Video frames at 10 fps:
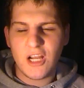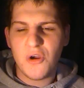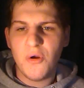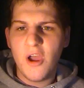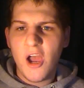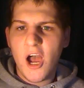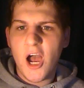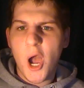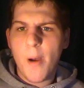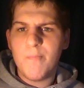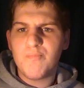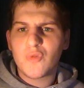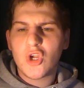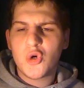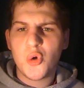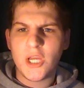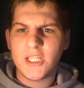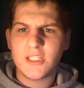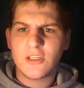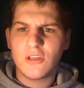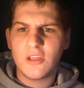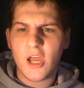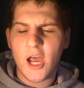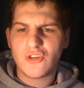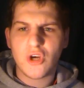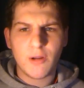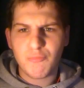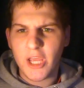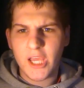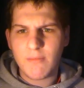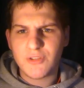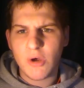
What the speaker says: You know, Chris tried to break up